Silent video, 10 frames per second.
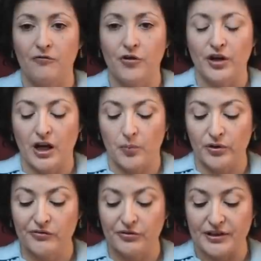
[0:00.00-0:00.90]
for a
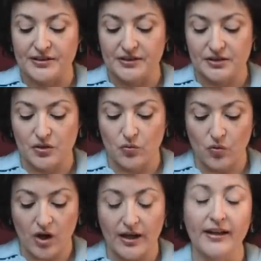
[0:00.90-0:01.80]
couple of reasons.
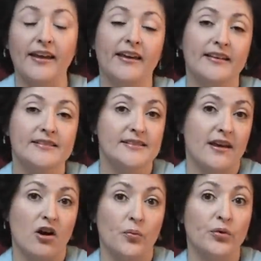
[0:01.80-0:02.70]
One is they
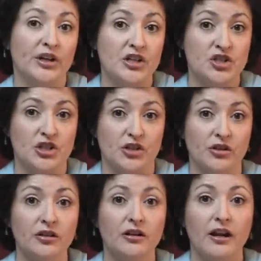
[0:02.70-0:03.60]
are pretty
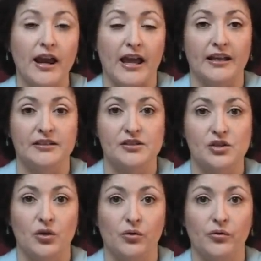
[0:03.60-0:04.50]
sheer, and
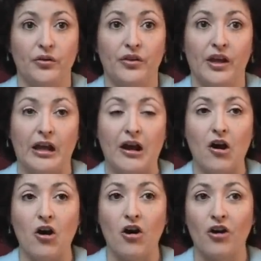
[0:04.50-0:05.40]
so they
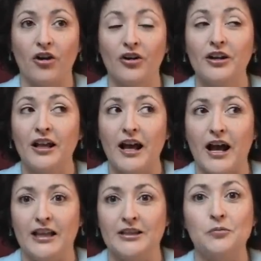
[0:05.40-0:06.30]
are
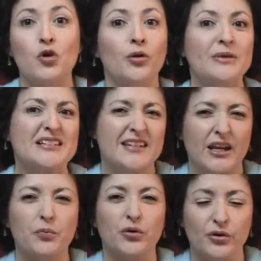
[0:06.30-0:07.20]
a little more
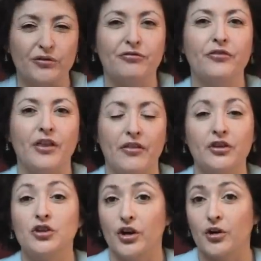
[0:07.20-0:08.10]
mistake-proof than
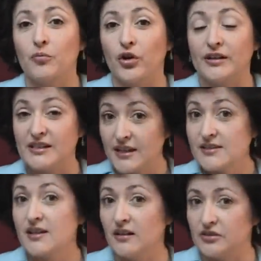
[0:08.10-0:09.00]
the darker, more
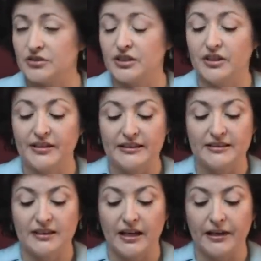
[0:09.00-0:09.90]
intense colors that are in
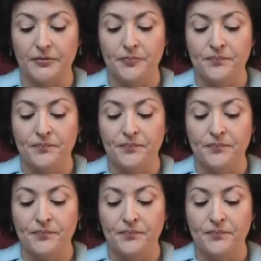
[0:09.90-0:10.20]
the line.